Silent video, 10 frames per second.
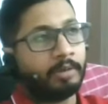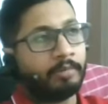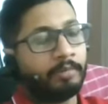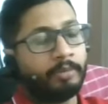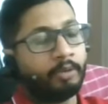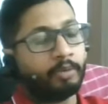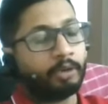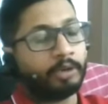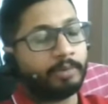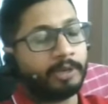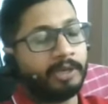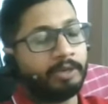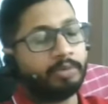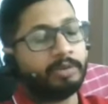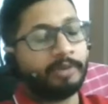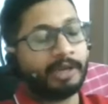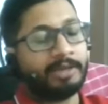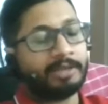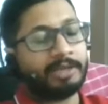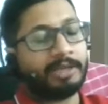No, sorry, Monday, Tuesday.
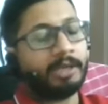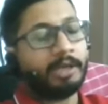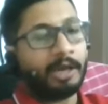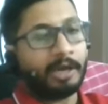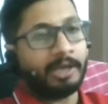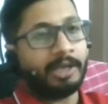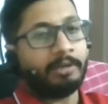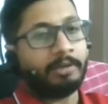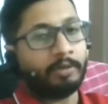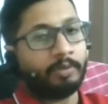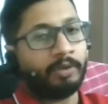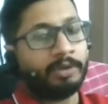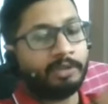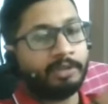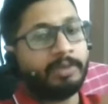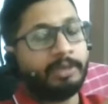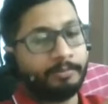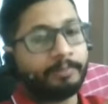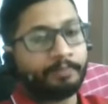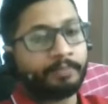Wednesday again 1 GB.
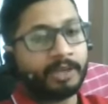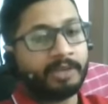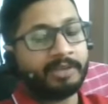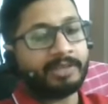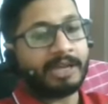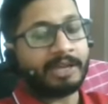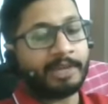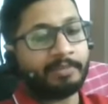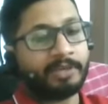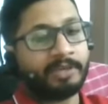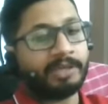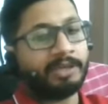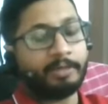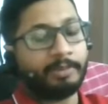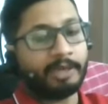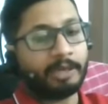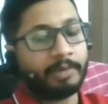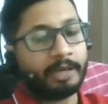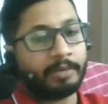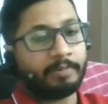It is capturing the incremental
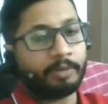backup.